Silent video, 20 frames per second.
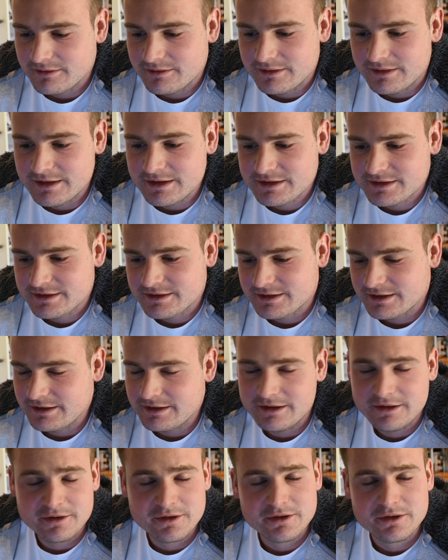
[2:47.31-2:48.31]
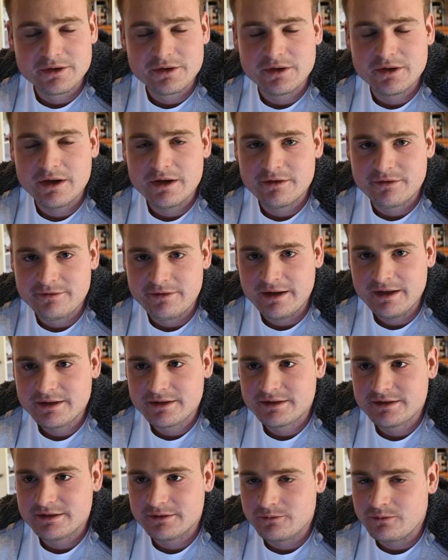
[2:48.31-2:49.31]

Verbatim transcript: this uh, effect,